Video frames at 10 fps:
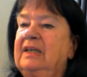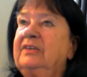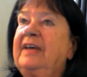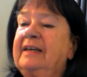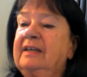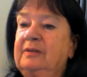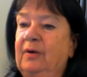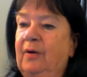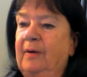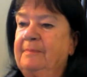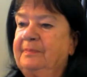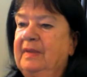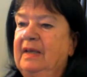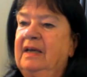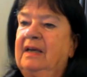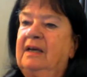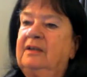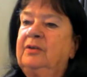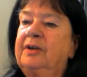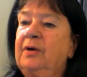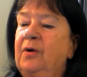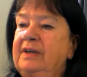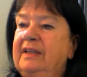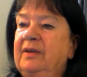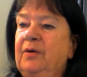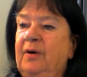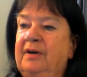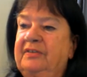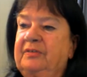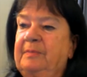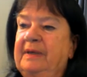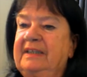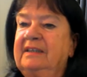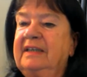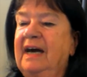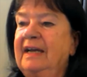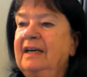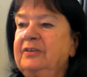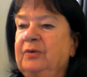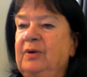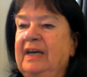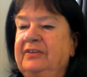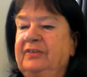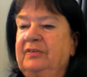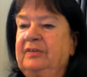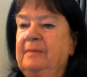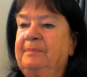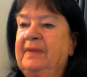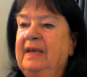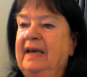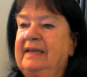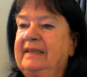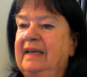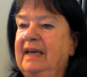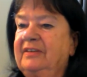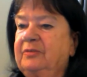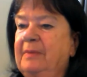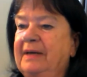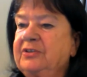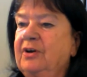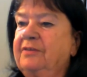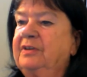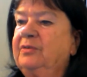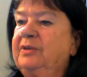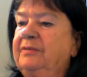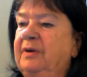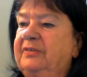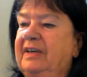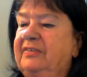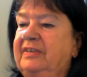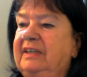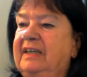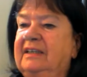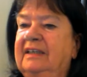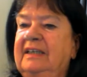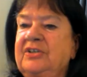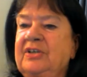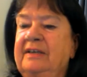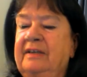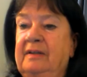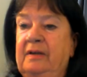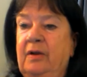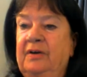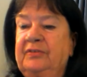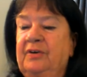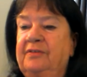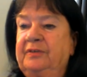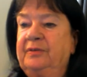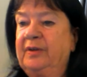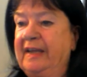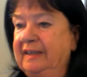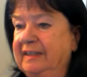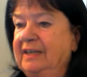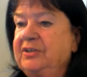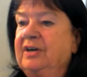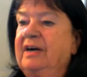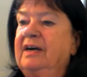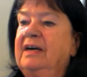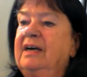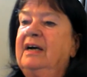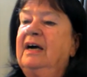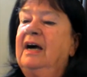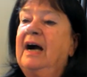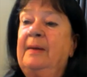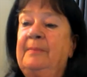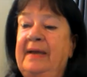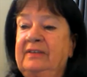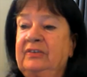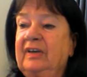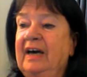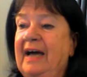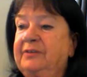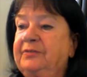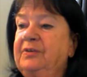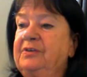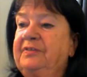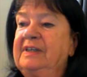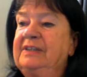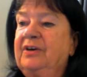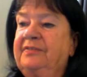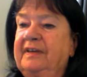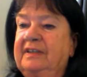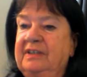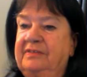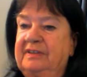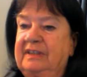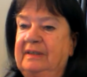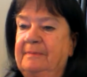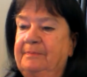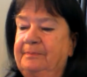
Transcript: Second law, not only the Earth, but the entire solar system and as much of the universe as he can reach under the laws of nature are man's rightful field of activity.